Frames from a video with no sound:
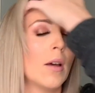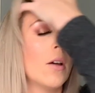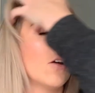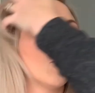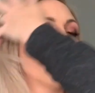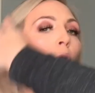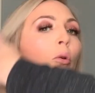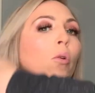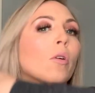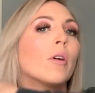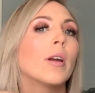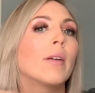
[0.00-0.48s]

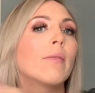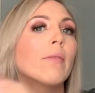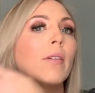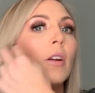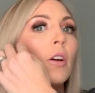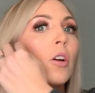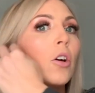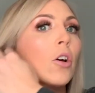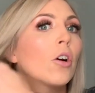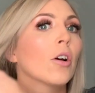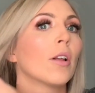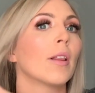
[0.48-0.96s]
or even a
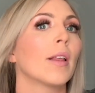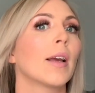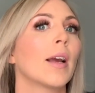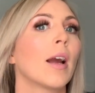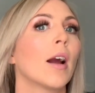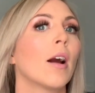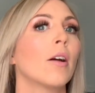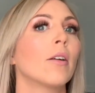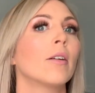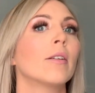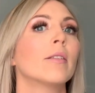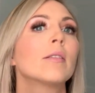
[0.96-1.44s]
curling
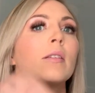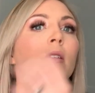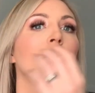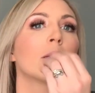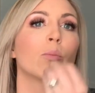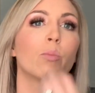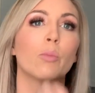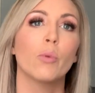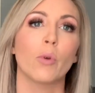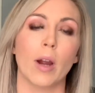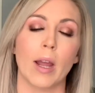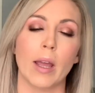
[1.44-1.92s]
iron,
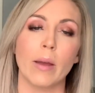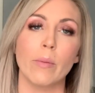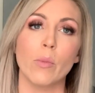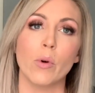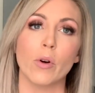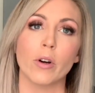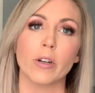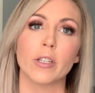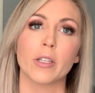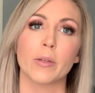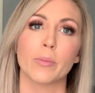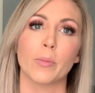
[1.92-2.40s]
spray more
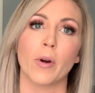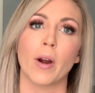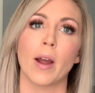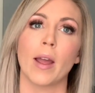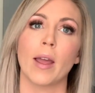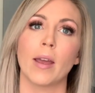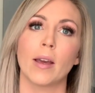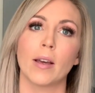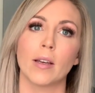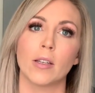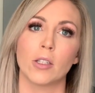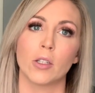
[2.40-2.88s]
spray
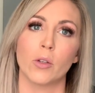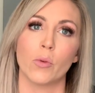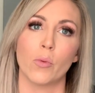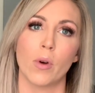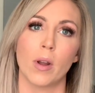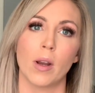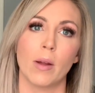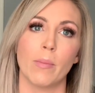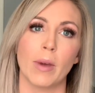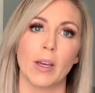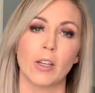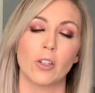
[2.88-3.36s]
because you want to
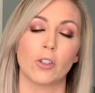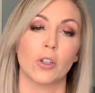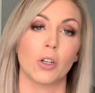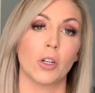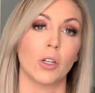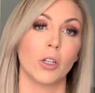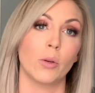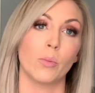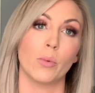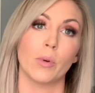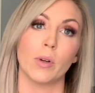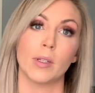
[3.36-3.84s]
make sure you
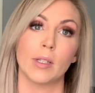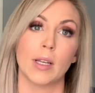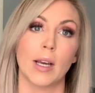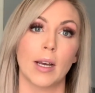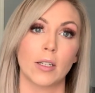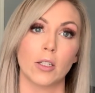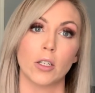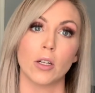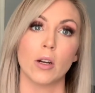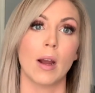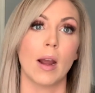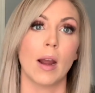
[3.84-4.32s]
protect
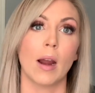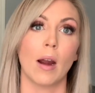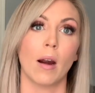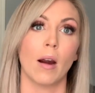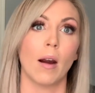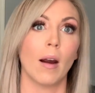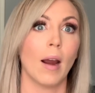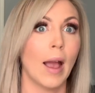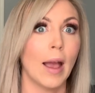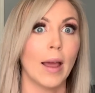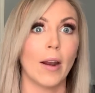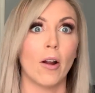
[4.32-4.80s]
your hair
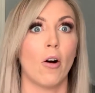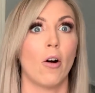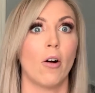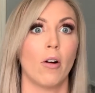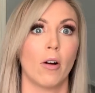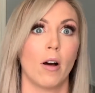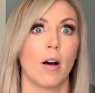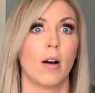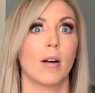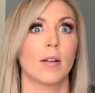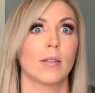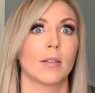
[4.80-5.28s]
at all
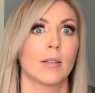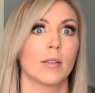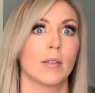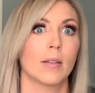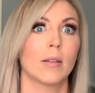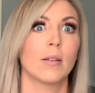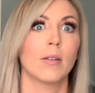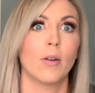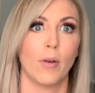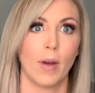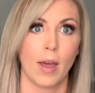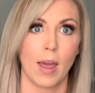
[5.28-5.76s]
costs,
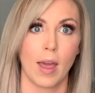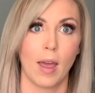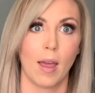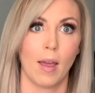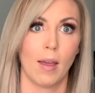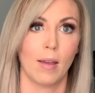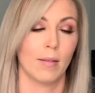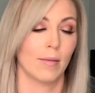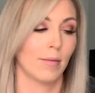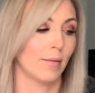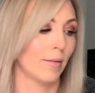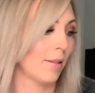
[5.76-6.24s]

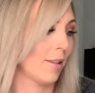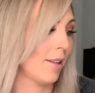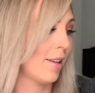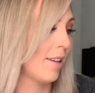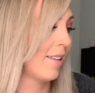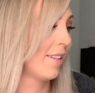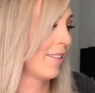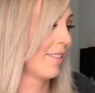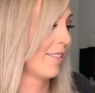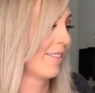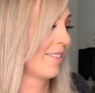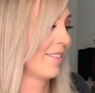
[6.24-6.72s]

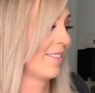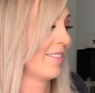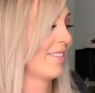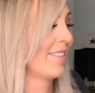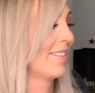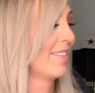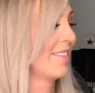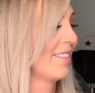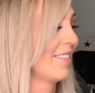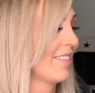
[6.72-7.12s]
okay?